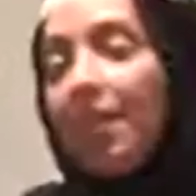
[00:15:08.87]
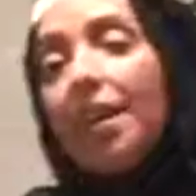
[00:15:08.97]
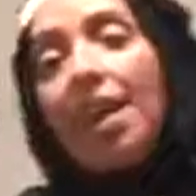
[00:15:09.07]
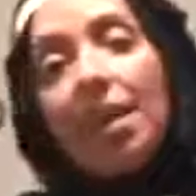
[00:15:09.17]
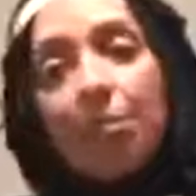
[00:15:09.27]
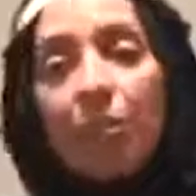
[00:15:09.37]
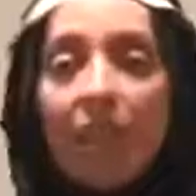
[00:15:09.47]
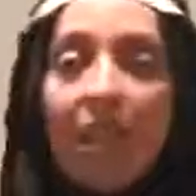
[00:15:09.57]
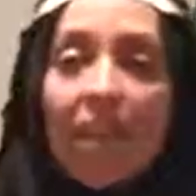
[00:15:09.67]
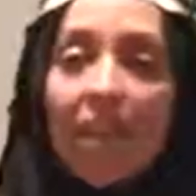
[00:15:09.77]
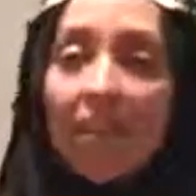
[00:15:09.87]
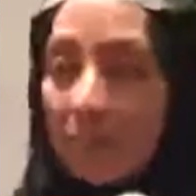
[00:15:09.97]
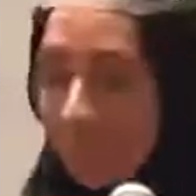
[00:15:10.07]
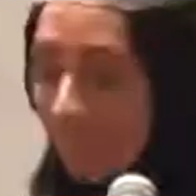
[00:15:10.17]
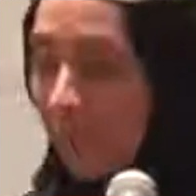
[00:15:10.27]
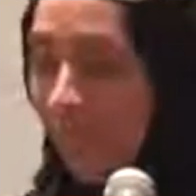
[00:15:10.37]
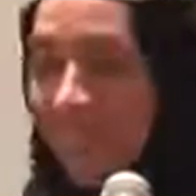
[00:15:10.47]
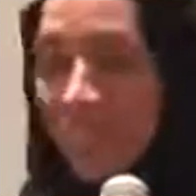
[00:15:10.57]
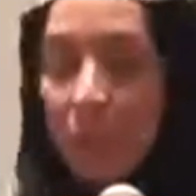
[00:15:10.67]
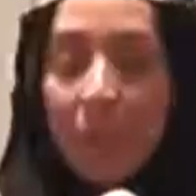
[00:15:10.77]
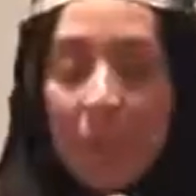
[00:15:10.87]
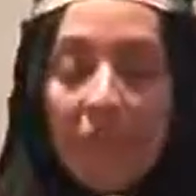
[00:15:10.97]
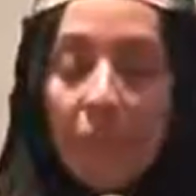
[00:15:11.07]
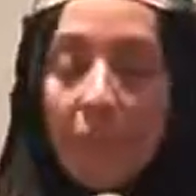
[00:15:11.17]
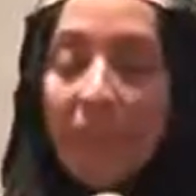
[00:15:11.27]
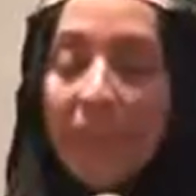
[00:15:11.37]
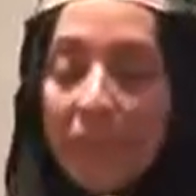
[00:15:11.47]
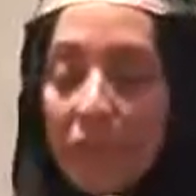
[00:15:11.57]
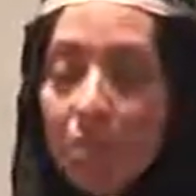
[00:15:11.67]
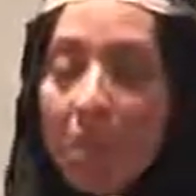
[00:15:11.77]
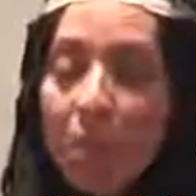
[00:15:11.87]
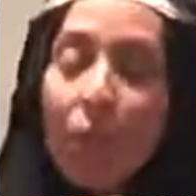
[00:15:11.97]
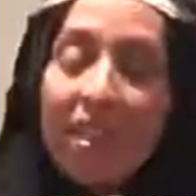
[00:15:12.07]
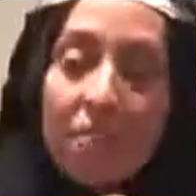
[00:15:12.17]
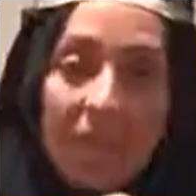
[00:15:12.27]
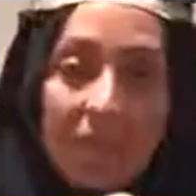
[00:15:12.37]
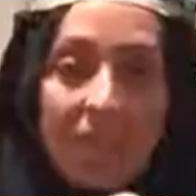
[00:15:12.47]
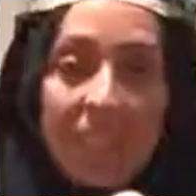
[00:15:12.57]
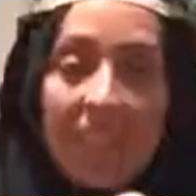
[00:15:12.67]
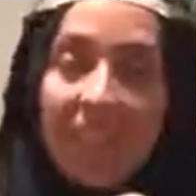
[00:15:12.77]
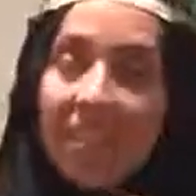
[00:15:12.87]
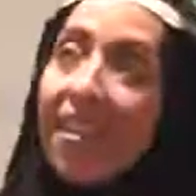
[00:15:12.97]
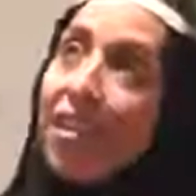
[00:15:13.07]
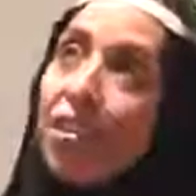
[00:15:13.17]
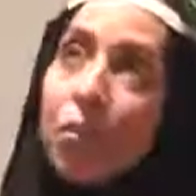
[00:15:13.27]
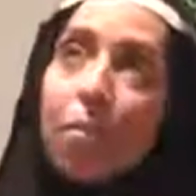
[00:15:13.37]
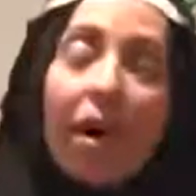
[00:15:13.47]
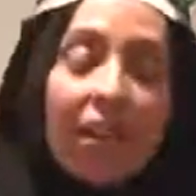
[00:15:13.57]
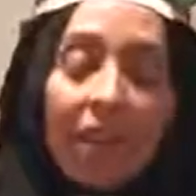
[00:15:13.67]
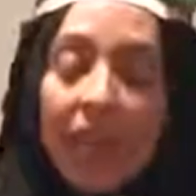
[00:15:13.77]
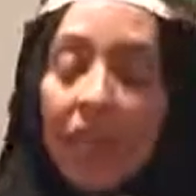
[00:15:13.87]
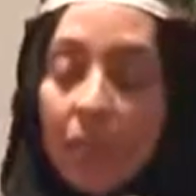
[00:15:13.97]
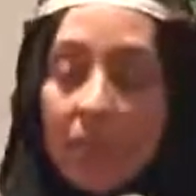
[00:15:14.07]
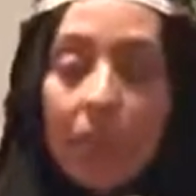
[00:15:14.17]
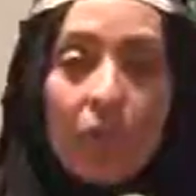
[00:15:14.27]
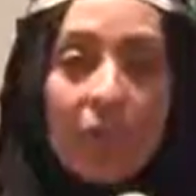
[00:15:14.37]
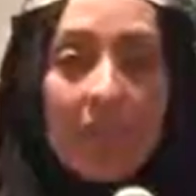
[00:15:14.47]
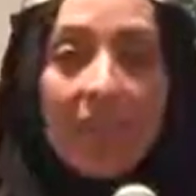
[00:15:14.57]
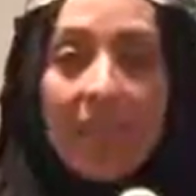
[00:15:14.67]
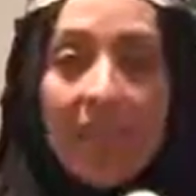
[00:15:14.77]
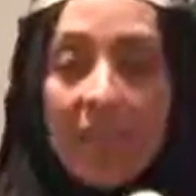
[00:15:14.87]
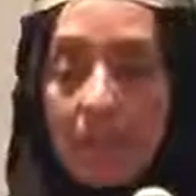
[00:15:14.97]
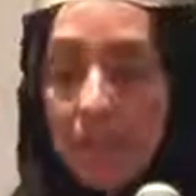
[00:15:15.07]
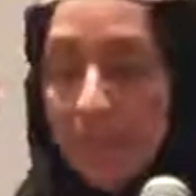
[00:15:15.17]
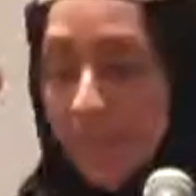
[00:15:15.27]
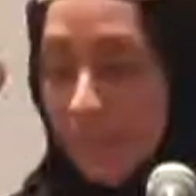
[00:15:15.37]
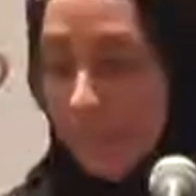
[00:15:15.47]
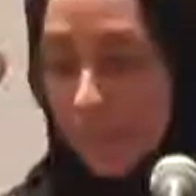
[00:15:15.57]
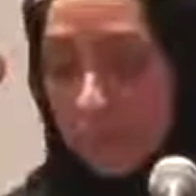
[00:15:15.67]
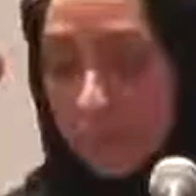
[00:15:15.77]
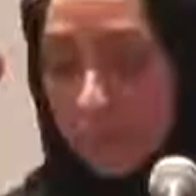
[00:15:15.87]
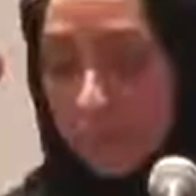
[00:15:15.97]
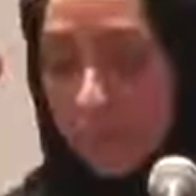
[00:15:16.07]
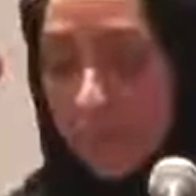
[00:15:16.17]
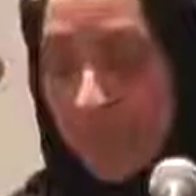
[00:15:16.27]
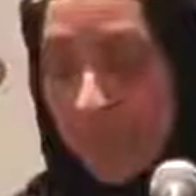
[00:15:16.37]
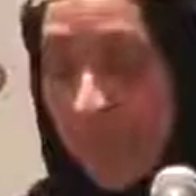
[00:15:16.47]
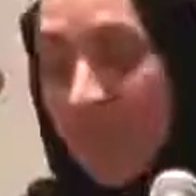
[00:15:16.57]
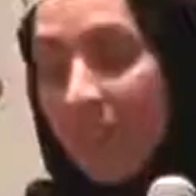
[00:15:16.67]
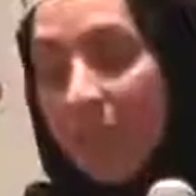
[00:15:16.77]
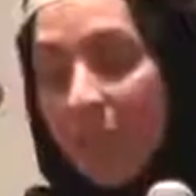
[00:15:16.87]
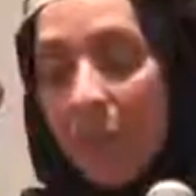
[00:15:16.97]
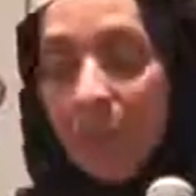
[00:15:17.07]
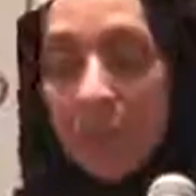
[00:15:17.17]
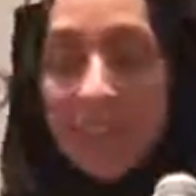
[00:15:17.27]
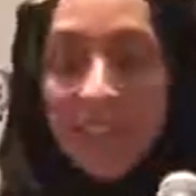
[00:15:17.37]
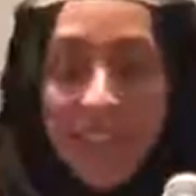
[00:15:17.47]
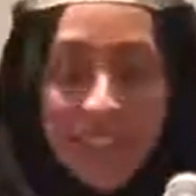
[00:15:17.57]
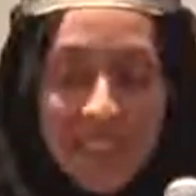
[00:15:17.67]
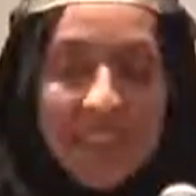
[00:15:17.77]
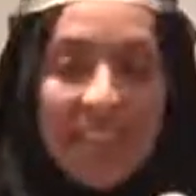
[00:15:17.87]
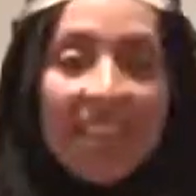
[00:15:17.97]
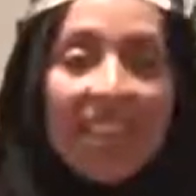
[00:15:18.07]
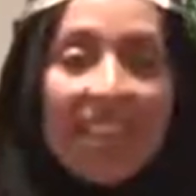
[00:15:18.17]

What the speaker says: Alhamdulillah. It took me 3 weeks to memorize my Fatiha. SubhanAllah, it was the most amazing experience. So nonetheless,